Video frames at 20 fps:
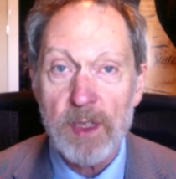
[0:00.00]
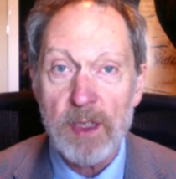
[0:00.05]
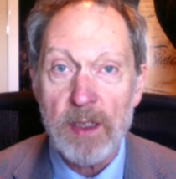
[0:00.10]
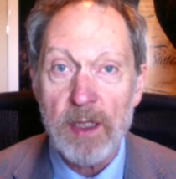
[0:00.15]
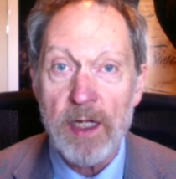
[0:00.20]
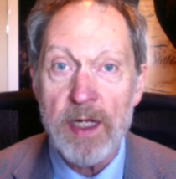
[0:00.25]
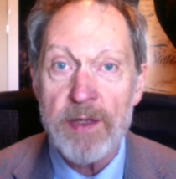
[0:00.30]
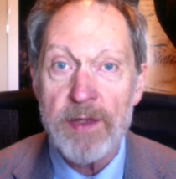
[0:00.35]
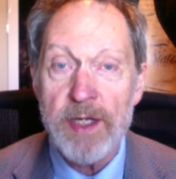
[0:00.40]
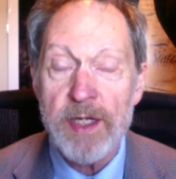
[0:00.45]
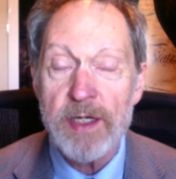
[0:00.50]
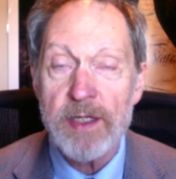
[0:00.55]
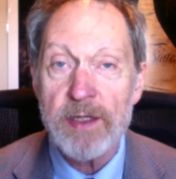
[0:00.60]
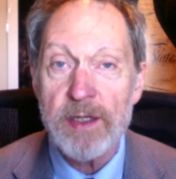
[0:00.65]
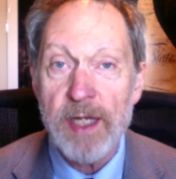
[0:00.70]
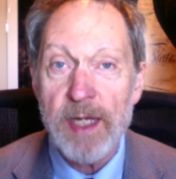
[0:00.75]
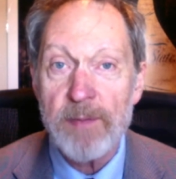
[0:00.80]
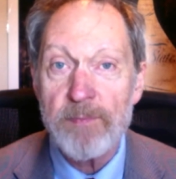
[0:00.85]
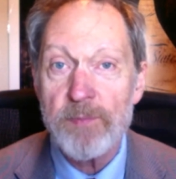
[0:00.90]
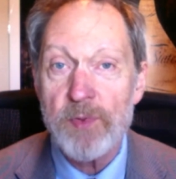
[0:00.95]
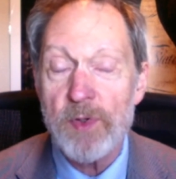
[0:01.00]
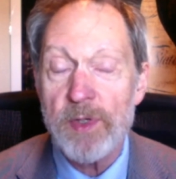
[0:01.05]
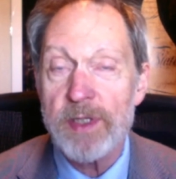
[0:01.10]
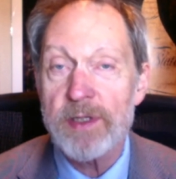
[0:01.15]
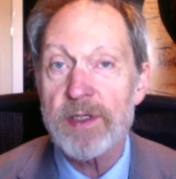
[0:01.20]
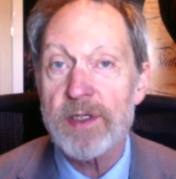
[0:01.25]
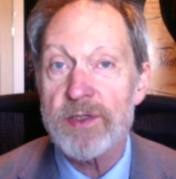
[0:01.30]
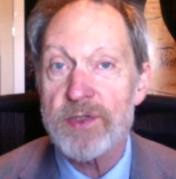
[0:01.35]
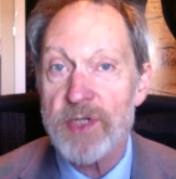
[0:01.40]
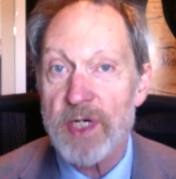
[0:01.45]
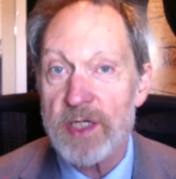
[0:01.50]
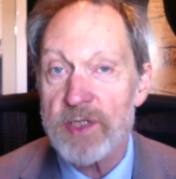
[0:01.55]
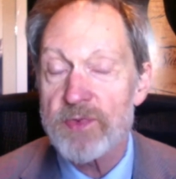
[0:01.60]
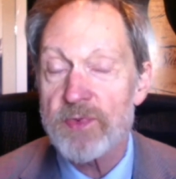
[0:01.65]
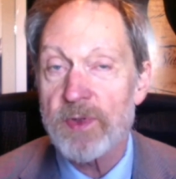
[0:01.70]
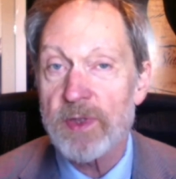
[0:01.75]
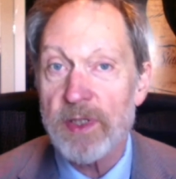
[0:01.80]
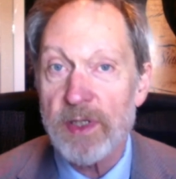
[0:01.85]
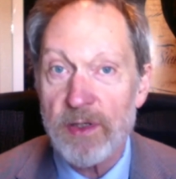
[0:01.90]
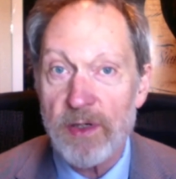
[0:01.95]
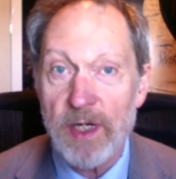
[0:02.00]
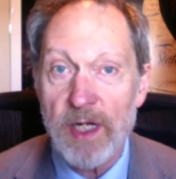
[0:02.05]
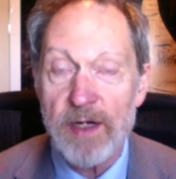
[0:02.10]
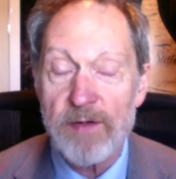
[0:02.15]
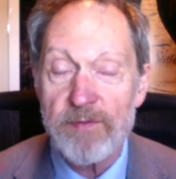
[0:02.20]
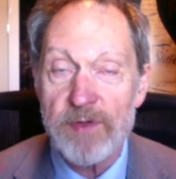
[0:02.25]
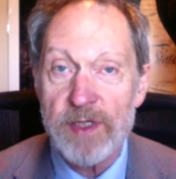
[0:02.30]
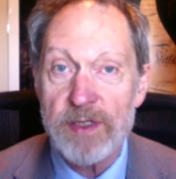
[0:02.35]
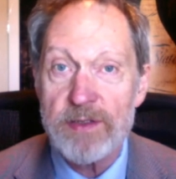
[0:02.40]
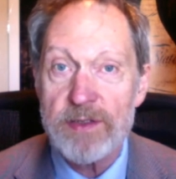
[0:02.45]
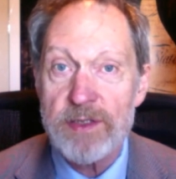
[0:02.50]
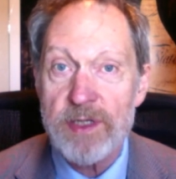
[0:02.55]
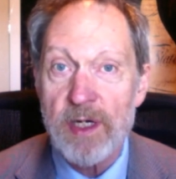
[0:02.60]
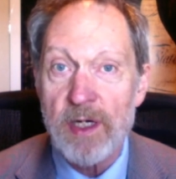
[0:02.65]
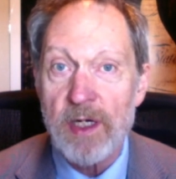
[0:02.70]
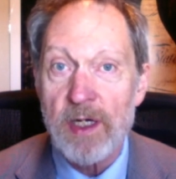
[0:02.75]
And then at that point, the judge will hear evidence.